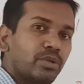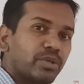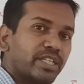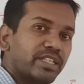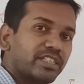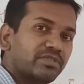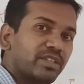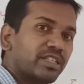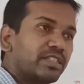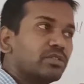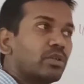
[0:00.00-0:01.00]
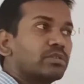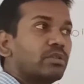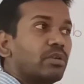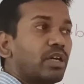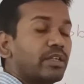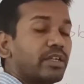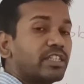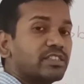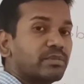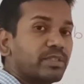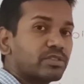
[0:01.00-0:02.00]
Okay, that's why that is also Raj
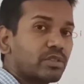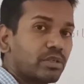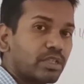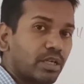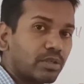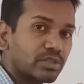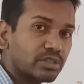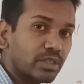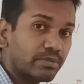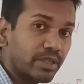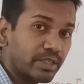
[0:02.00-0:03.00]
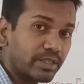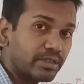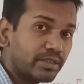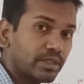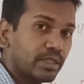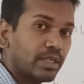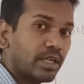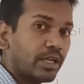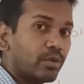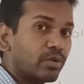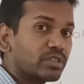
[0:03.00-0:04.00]
Sabha is called the houses of elder
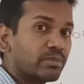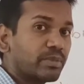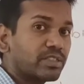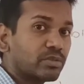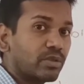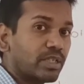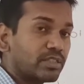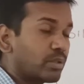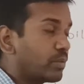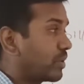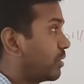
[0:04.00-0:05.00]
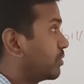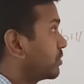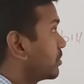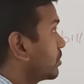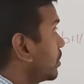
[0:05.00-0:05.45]
and Lok Sabha is called as lower house.